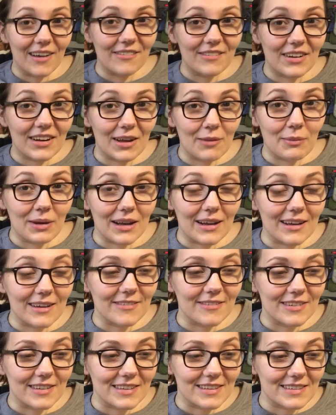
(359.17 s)
I feel like my
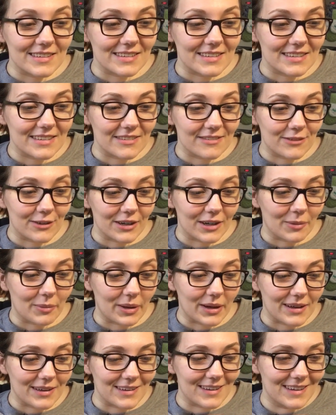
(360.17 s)
life is falling
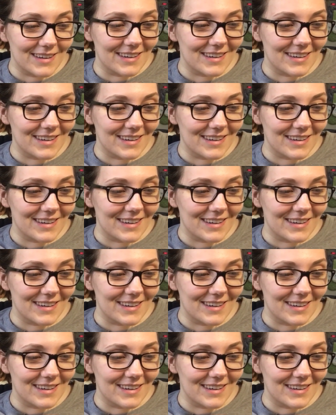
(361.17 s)
apart.